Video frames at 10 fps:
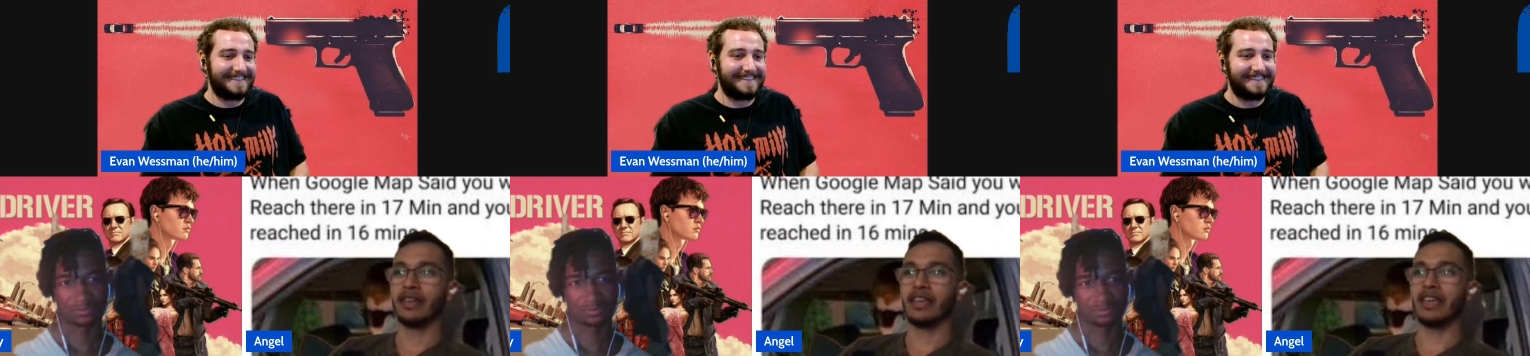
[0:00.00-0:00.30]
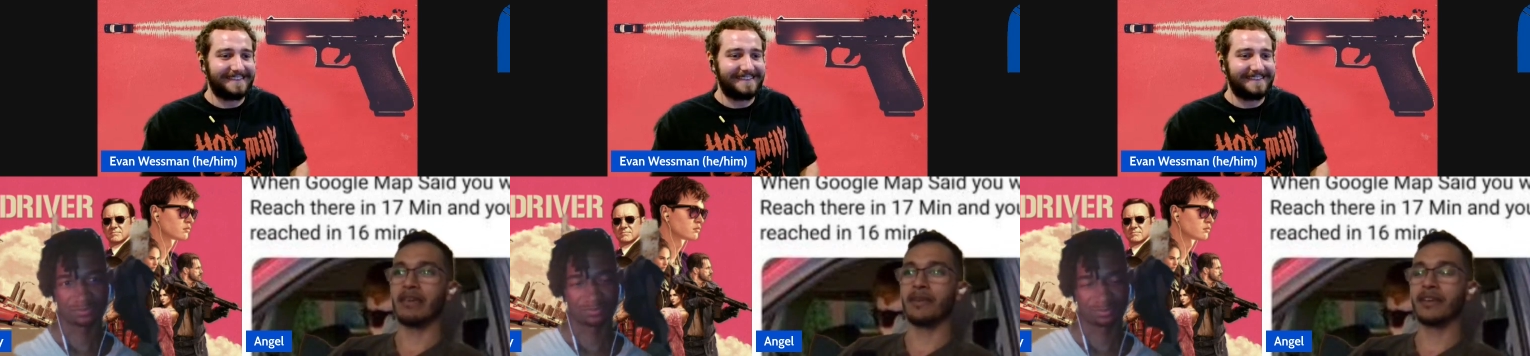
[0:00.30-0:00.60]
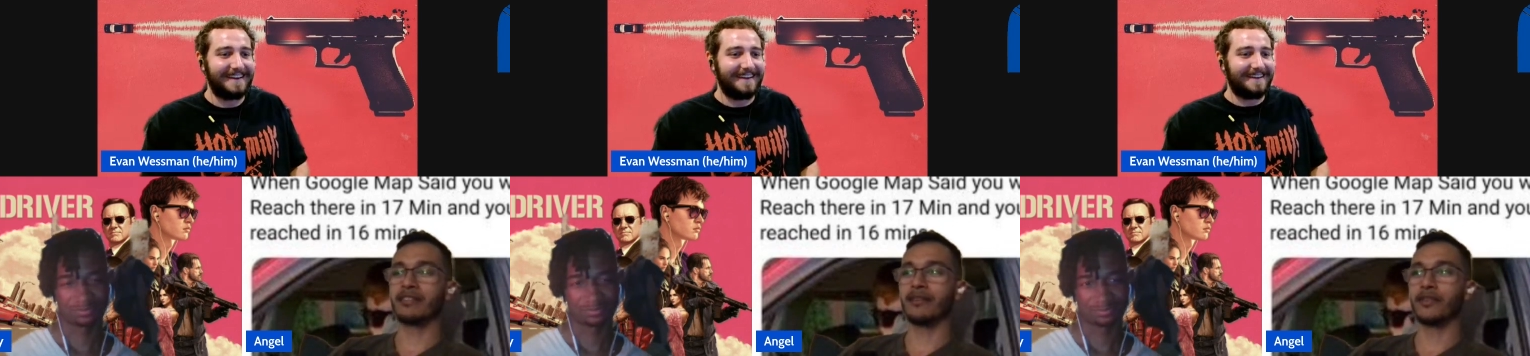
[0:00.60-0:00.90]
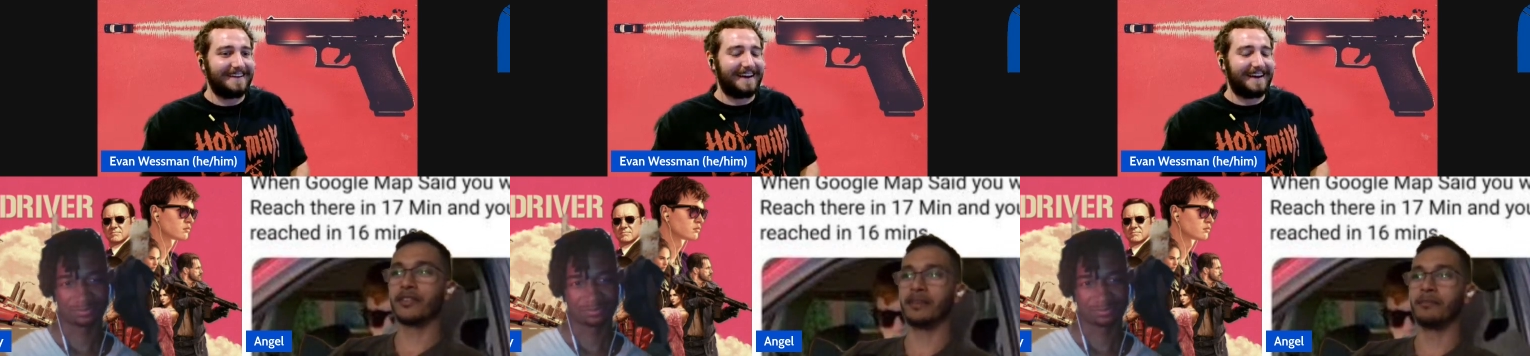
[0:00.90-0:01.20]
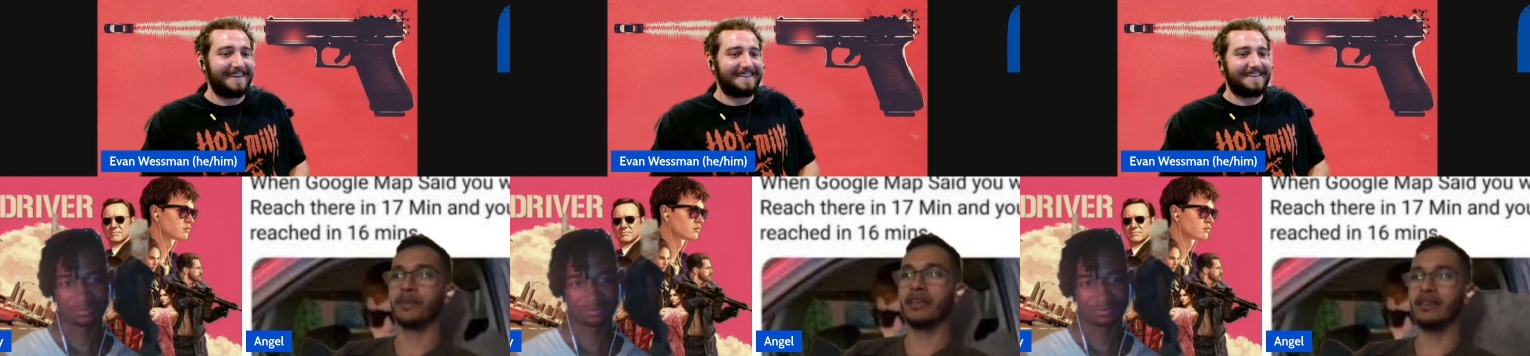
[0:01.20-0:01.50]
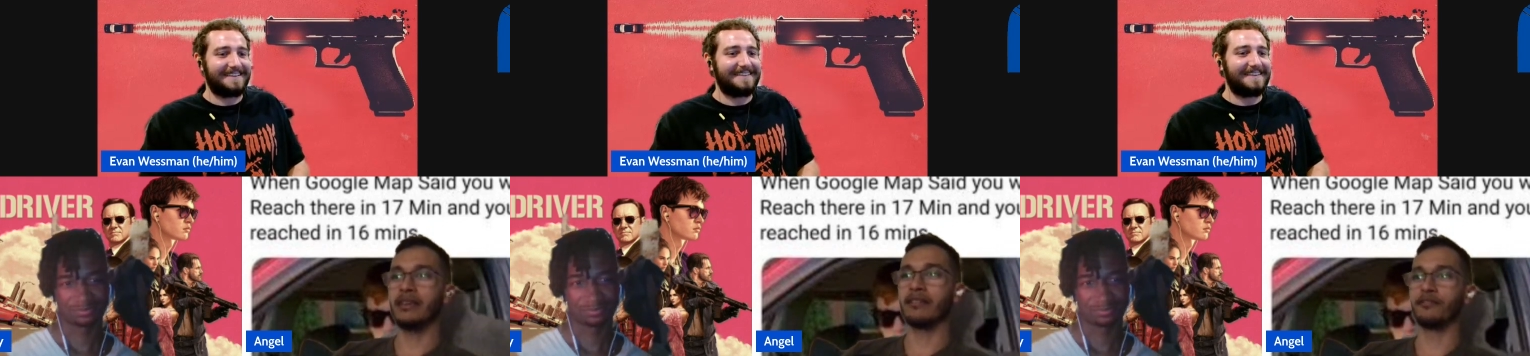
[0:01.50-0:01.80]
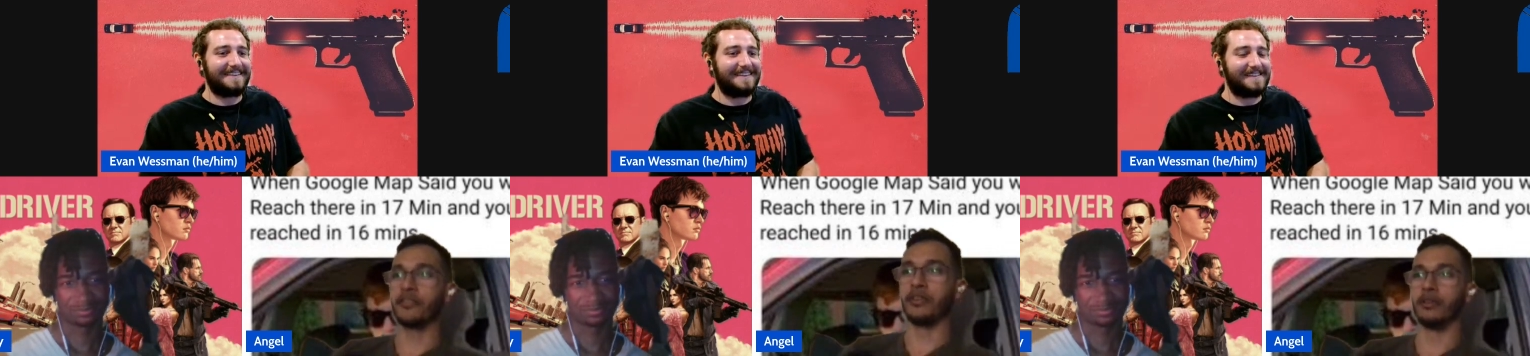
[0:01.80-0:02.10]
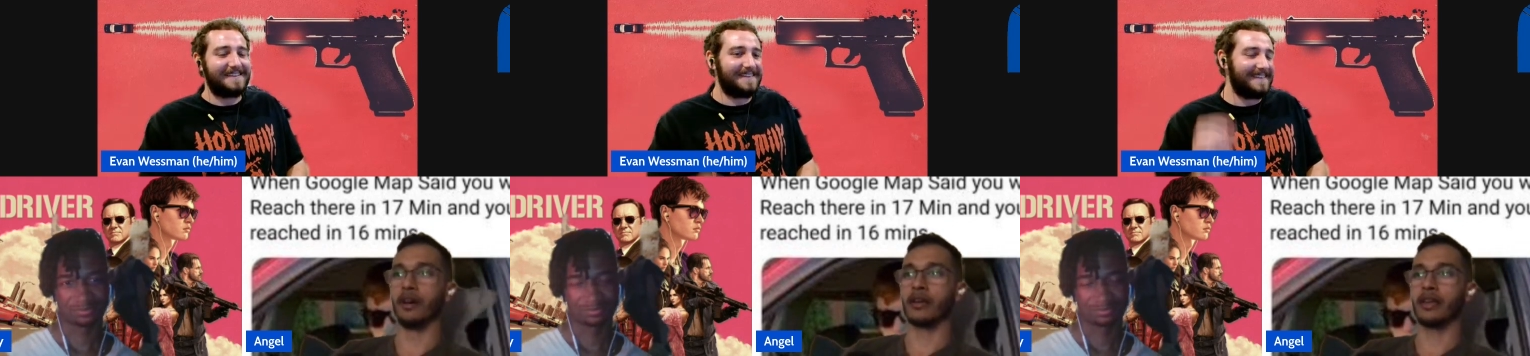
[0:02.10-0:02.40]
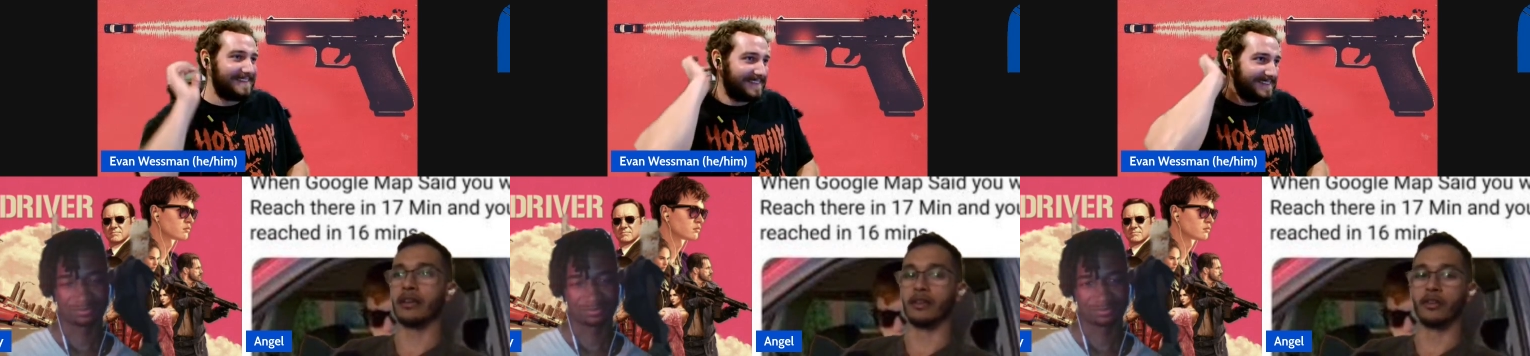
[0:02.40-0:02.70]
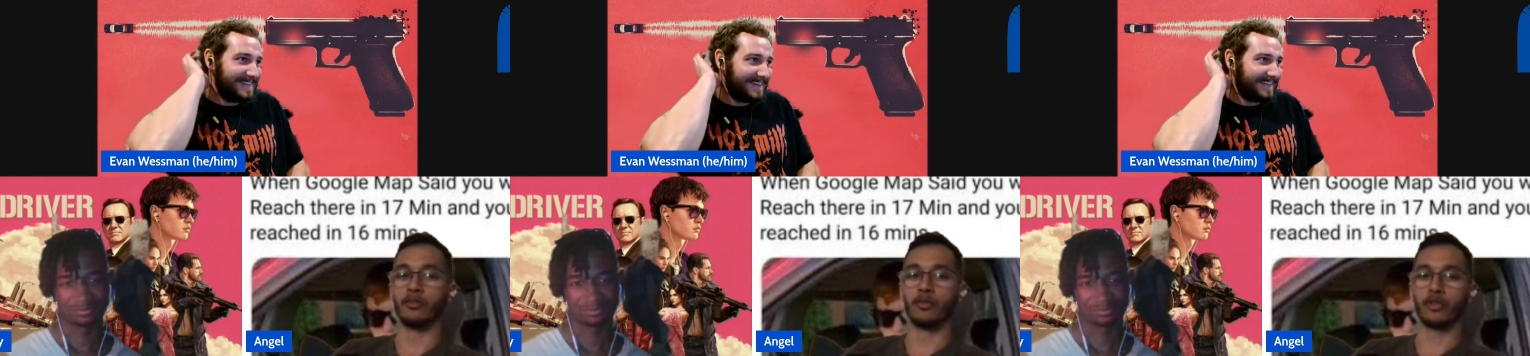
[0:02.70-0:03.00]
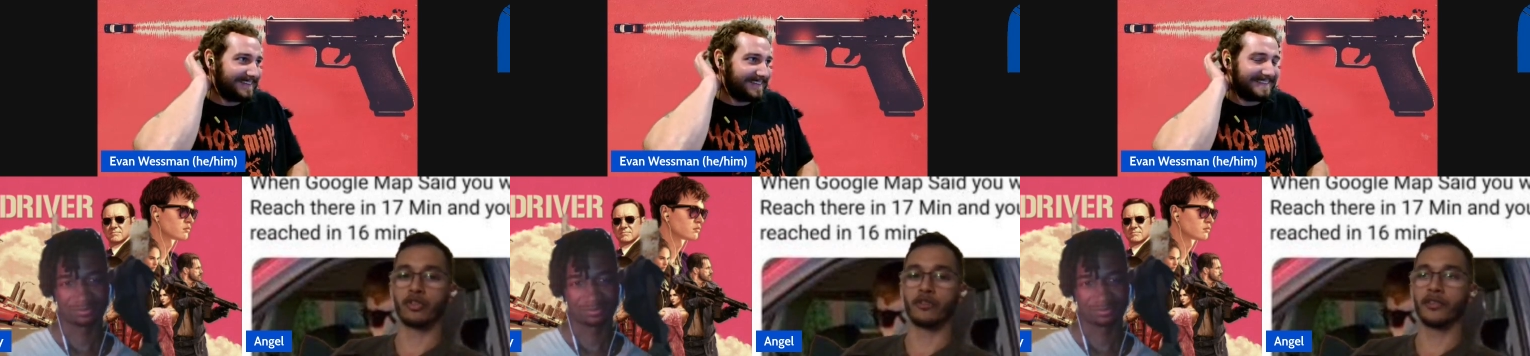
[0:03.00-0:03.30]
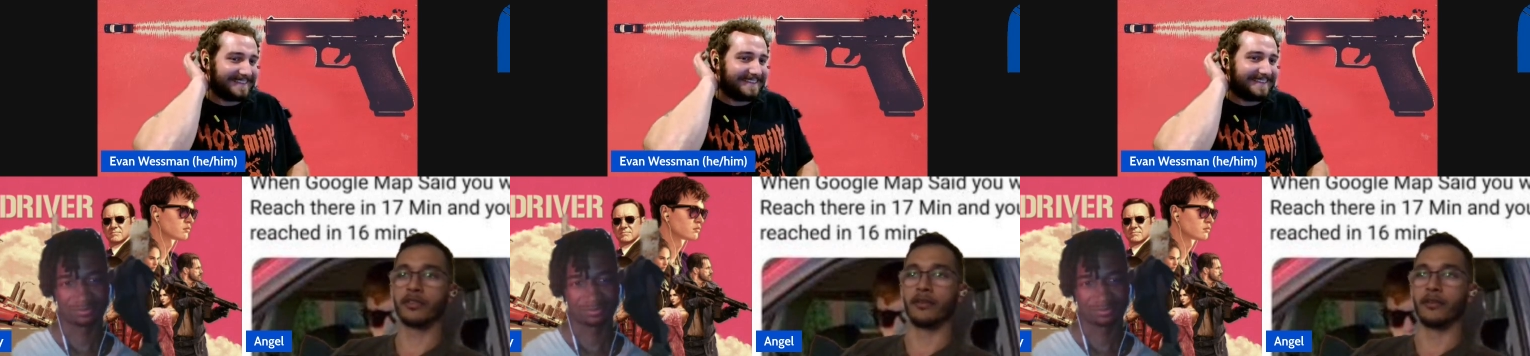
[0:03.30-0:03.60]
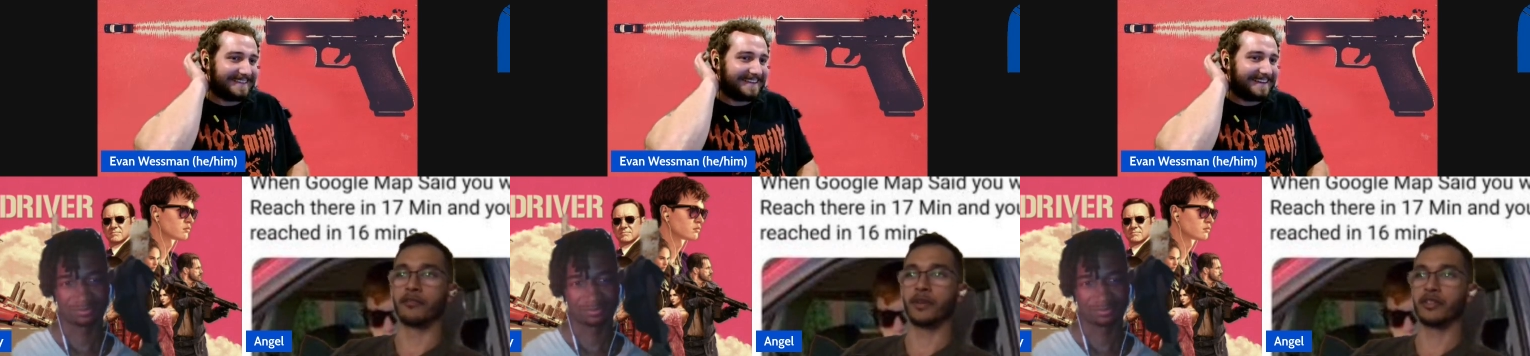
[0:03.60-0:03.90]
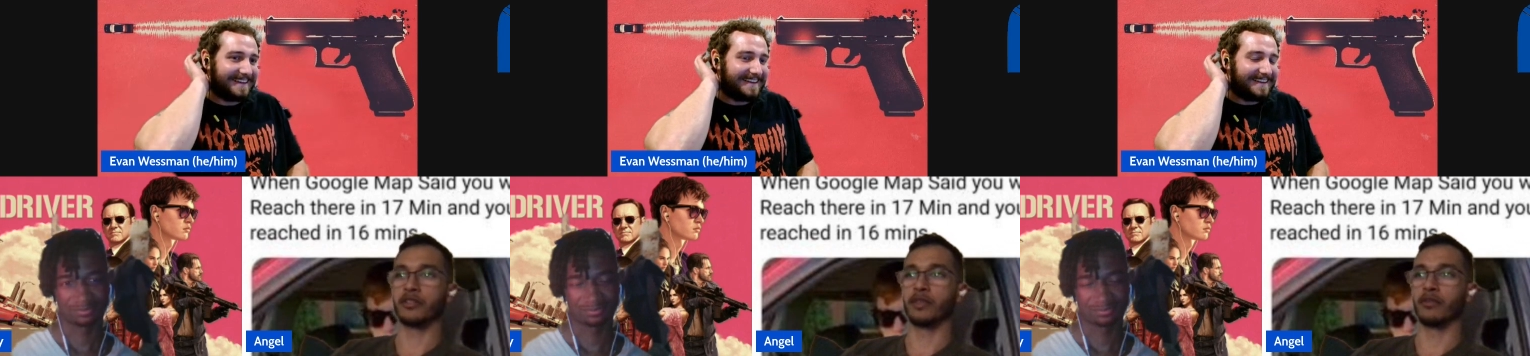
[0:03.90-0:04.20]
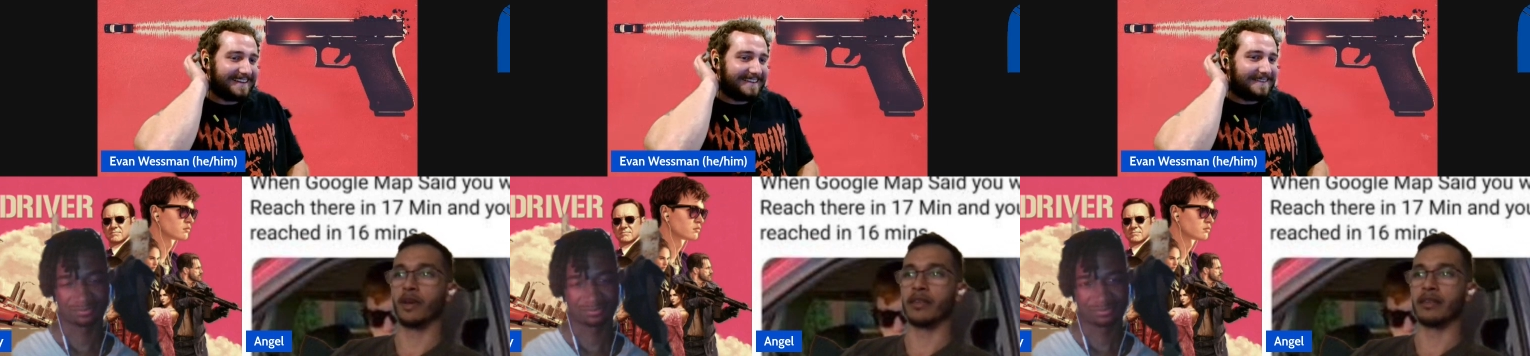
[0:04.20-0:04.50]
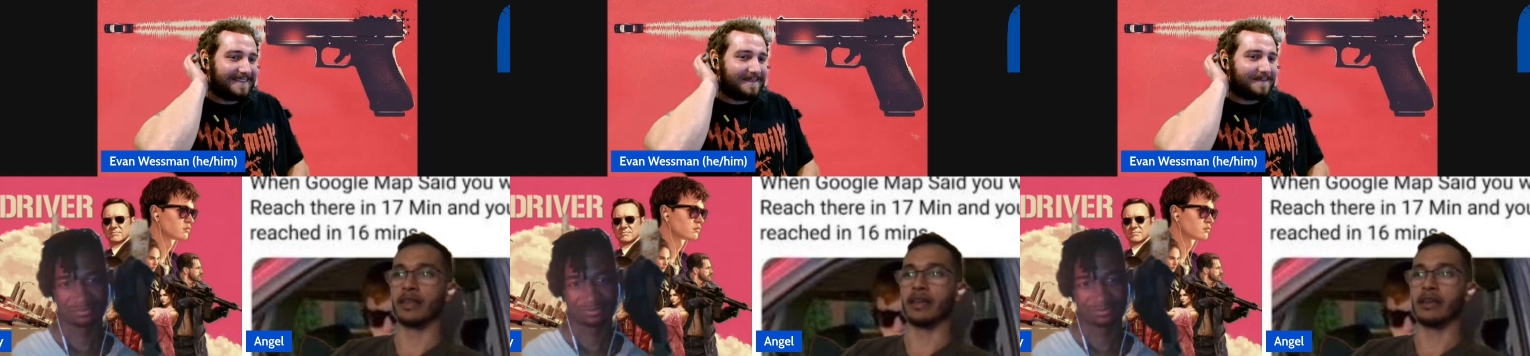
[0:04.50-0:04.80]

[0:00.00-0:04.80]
Speaker 1: it makes everything be feel again a little more service level, especially with the way that like